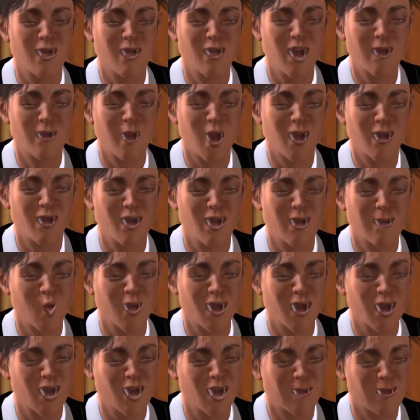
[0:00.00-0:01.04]
I, I could
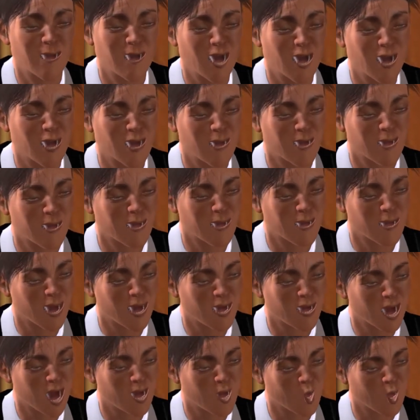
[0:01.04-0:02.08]
have never
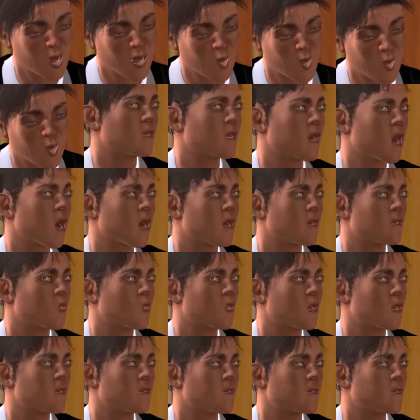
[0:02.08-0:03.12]
been here without
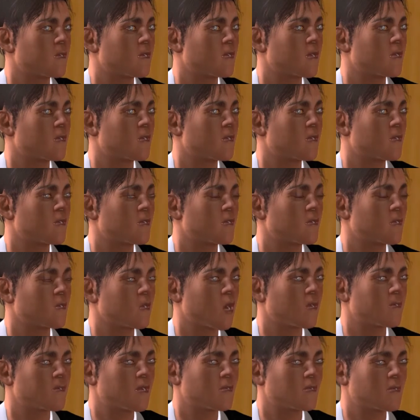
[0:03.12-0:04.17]
you.
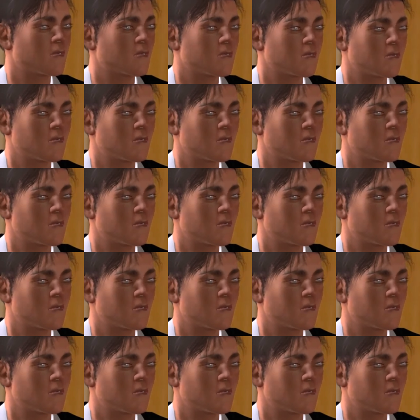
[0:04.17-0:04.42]
Um,